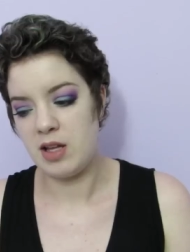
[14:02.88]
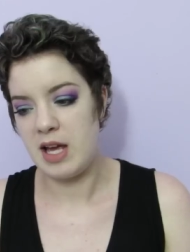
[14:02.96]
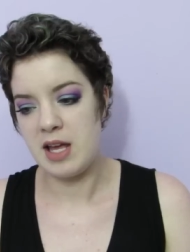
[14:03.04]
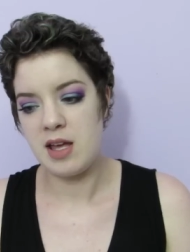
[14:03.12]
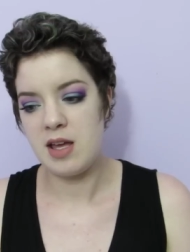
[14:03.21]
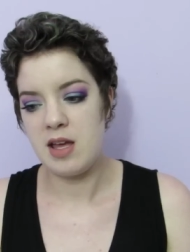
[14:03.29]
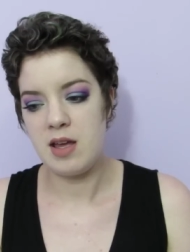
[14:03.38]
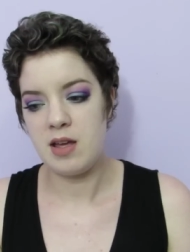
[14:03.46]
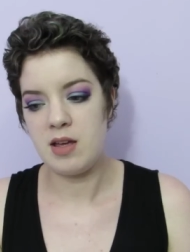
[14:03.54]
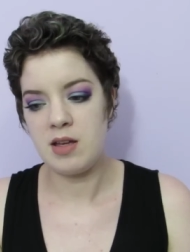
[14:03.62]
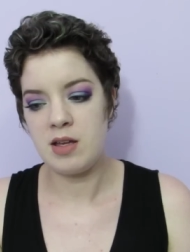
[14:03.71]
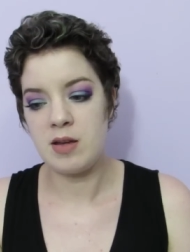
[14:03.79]
like
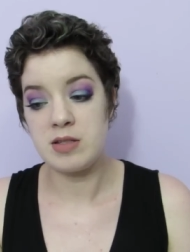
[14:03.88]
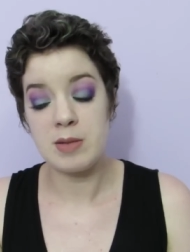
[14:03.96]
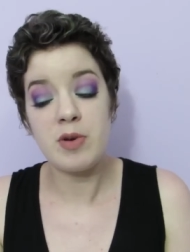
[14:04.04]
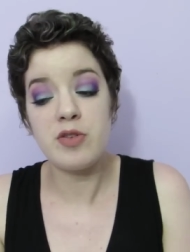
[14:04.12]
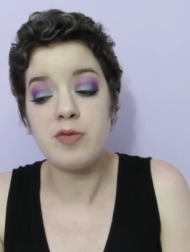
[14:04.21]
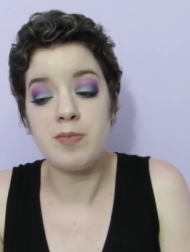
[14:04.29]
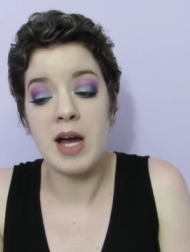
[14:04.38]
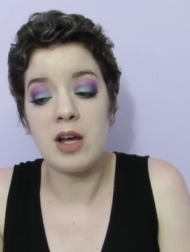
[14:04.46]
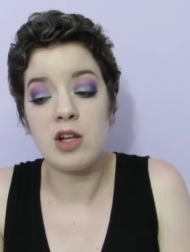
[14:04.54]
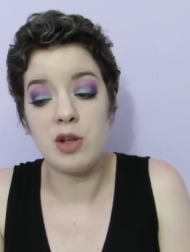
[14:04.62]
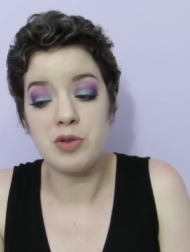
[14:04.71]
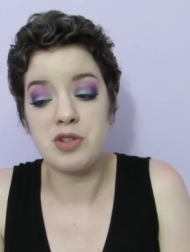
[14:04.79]
some of my
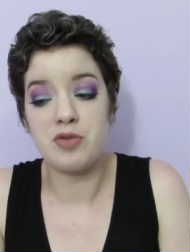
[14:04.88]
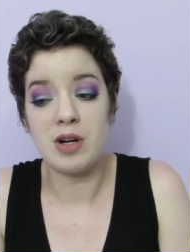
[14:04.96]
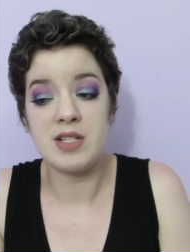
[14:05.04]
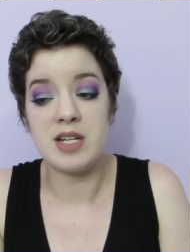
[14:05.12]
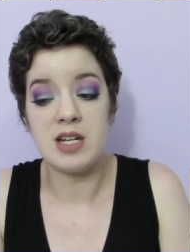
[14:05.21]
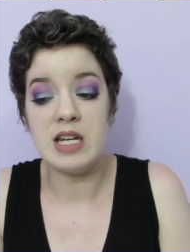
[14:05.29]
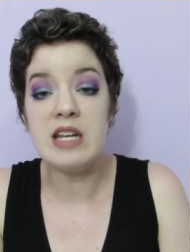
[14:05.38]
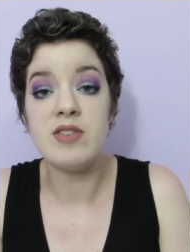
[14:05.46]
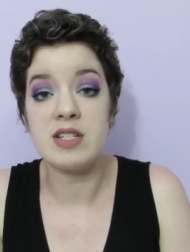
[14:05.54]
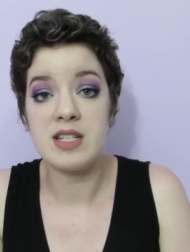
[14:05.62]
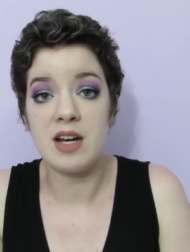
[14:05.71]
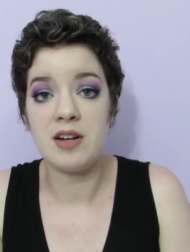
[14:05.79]
closer friends. I didn't
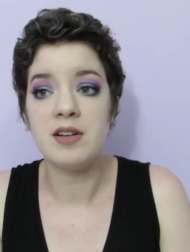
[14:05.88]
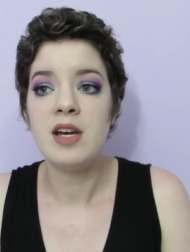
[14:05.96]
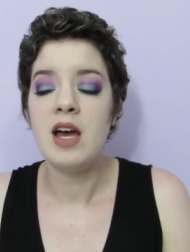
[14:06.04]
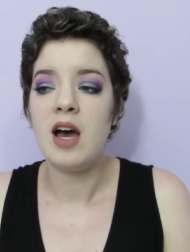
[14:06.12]
even tell.